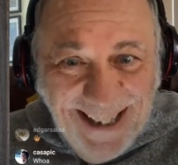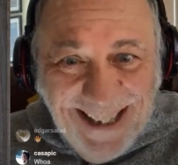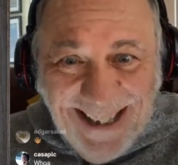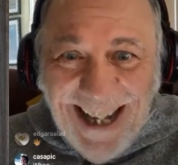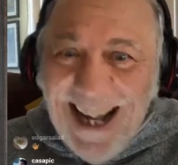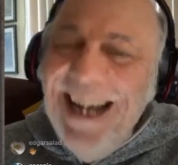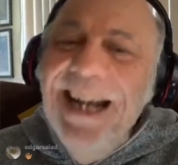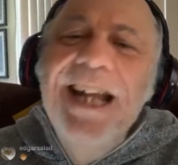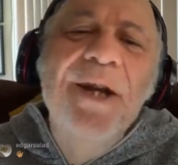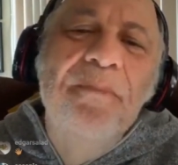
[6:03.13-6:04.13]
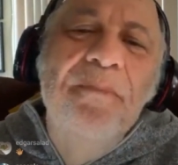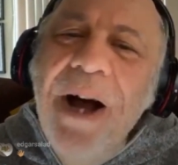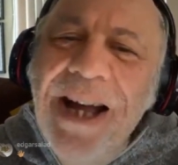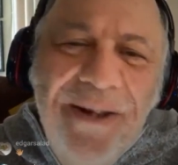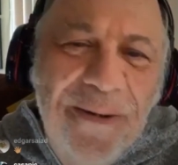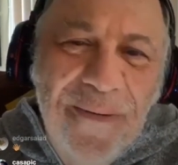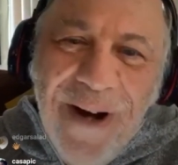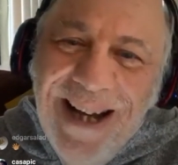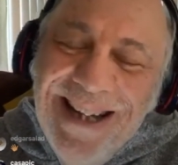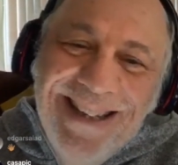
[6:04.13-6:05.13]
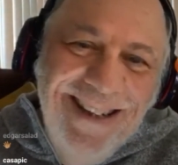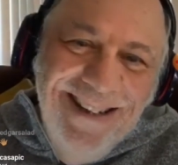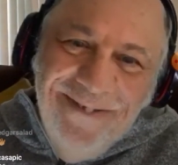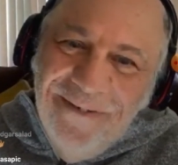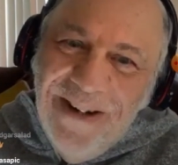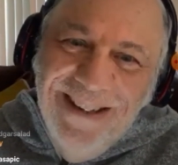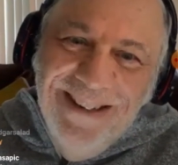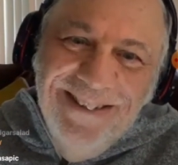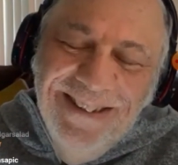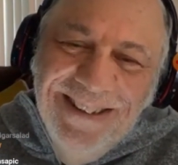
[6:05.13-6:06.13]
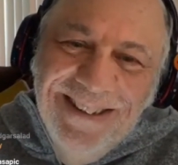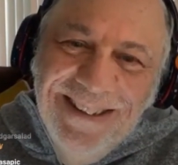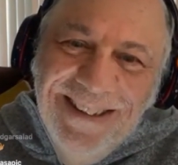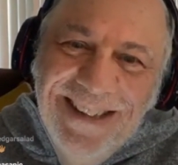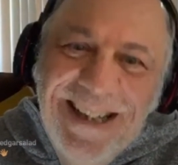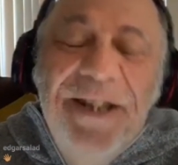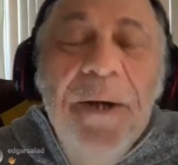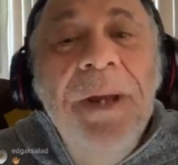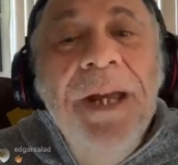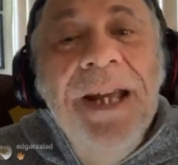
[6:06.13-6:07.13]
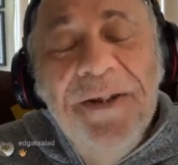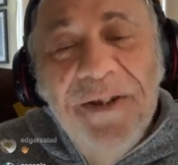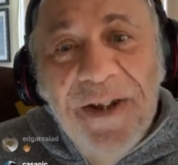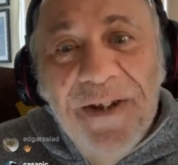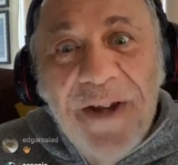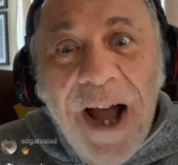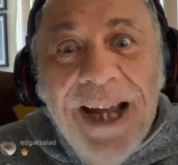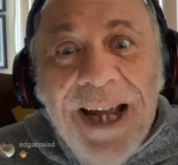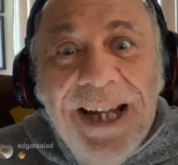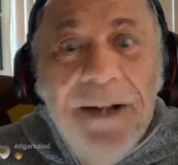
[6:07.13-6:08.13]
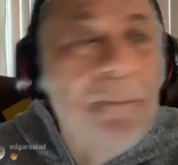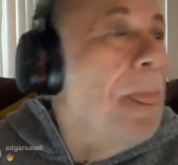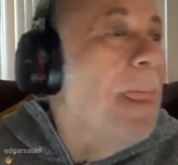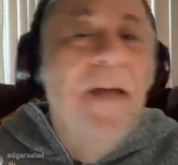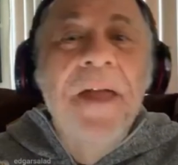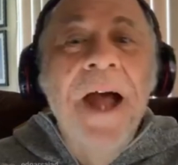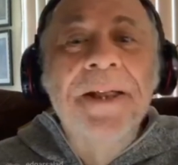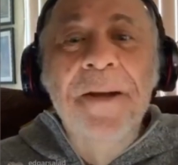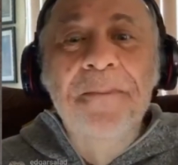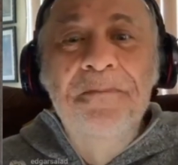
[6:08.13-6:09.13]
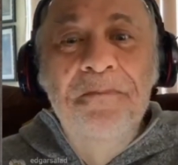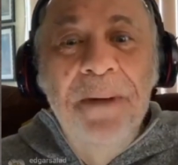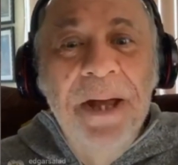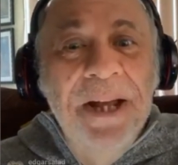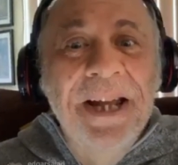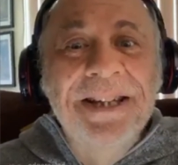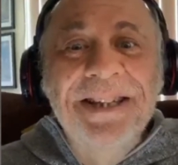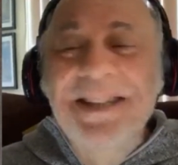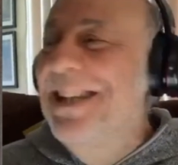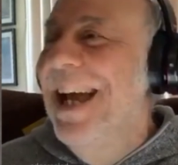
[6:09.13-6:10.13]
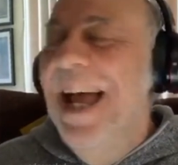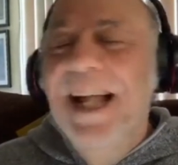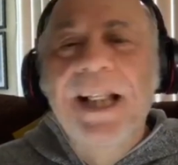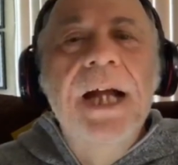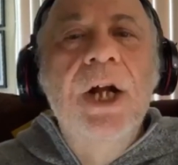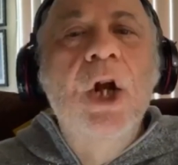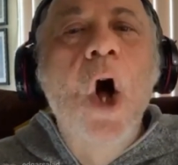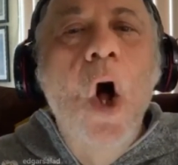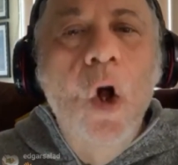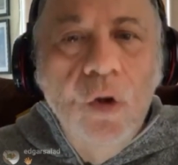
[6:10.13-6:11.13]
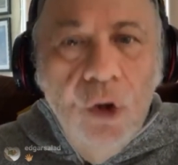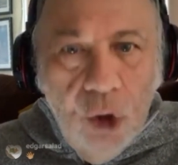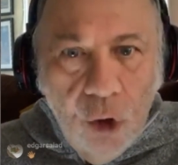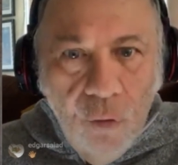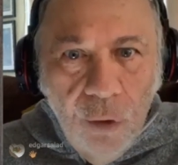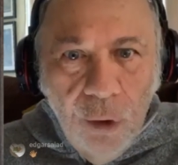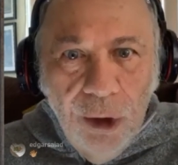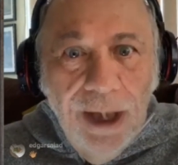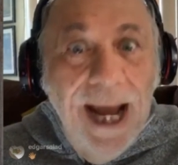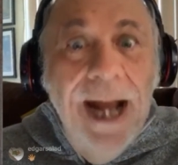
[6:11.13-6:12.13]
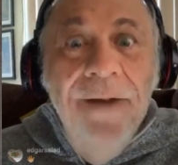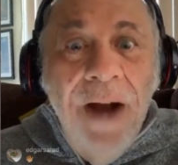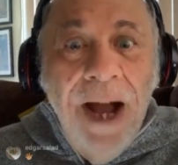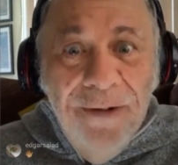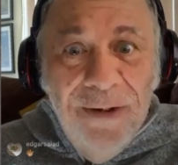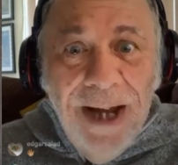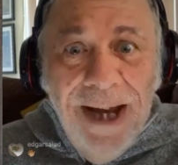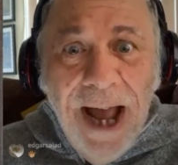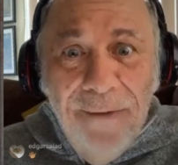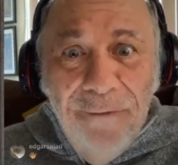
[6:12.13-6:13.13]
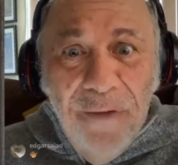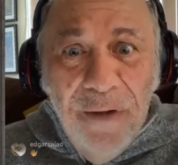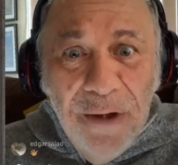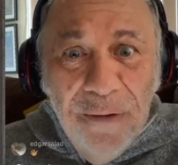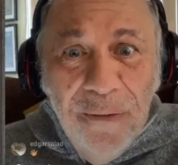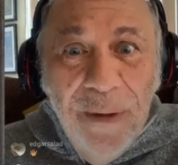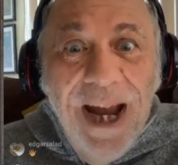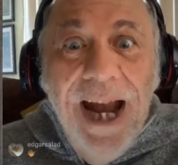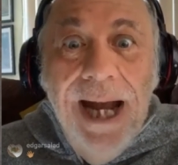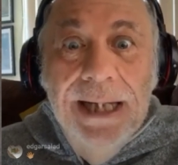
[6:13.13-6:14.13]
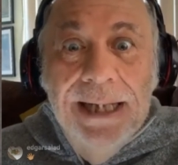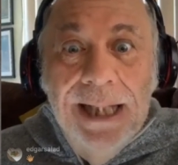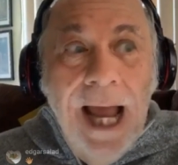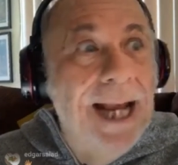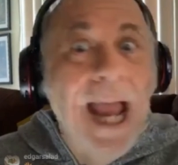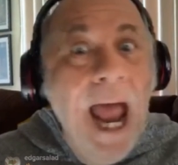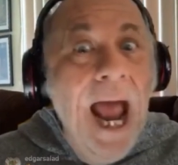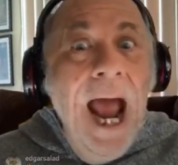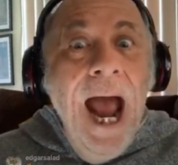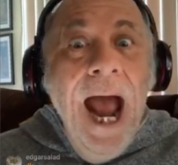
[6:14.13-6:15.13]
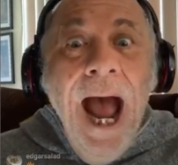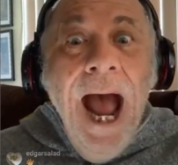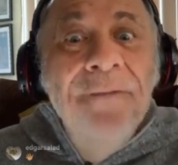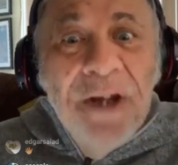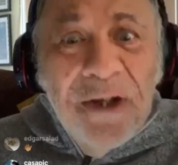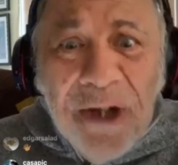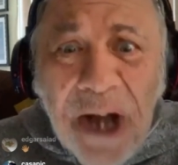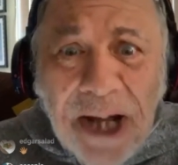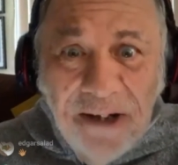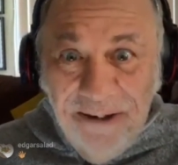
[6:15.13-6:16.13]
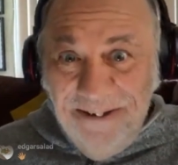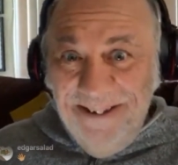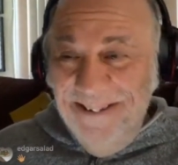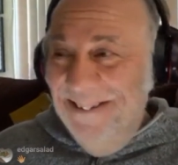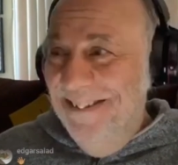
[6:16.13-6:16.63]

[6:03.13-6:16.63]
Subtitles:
society, and by the way, isn't it fun to be in a society that the biggest cultural advice they have for you is have a Snickers,